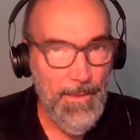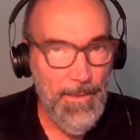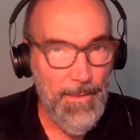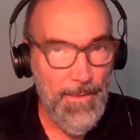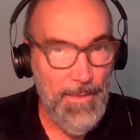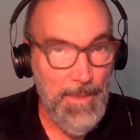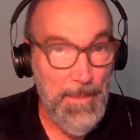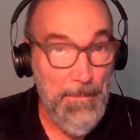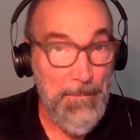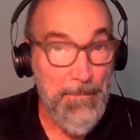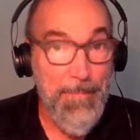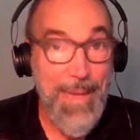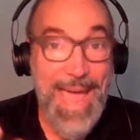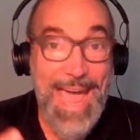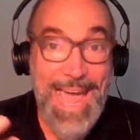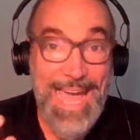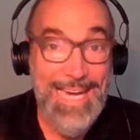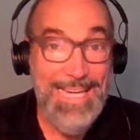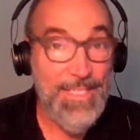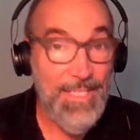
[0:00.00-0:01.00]
the
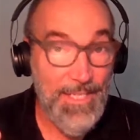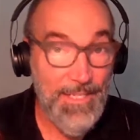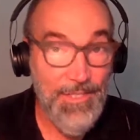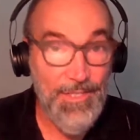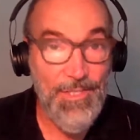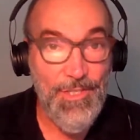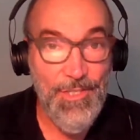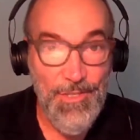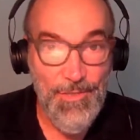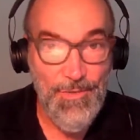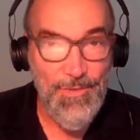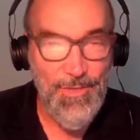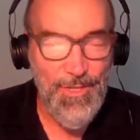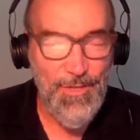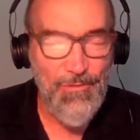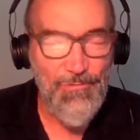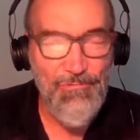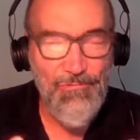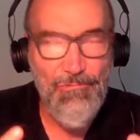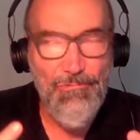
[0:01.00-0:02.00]
magnitude,
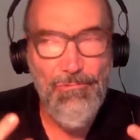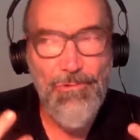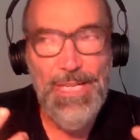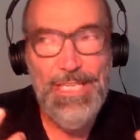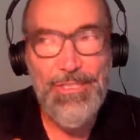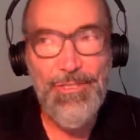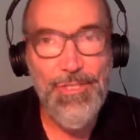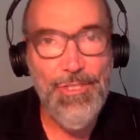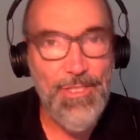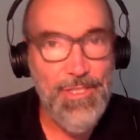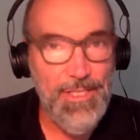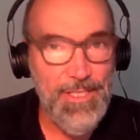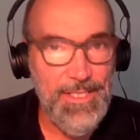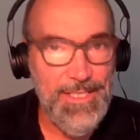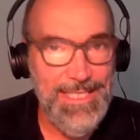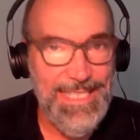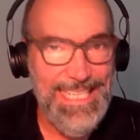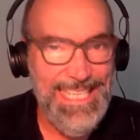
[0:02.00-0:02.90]
the richness,